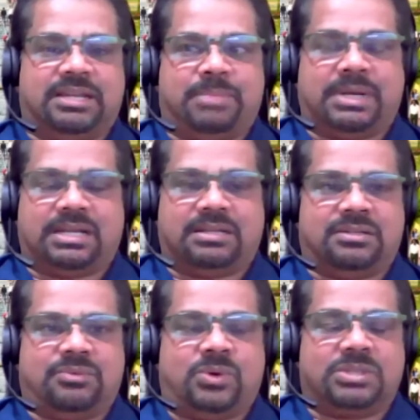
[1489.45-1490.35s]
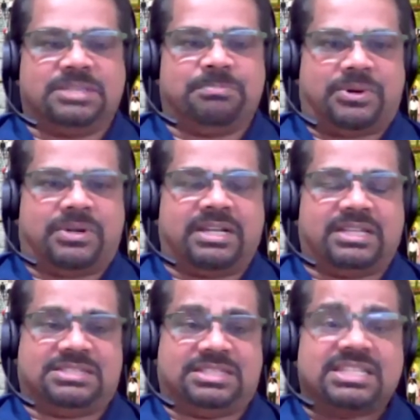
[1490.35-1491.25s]
But what's
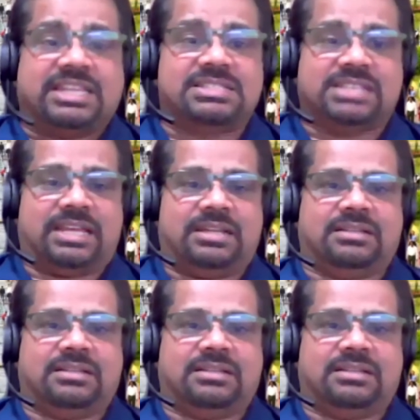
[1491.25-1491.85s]
important is the skill set.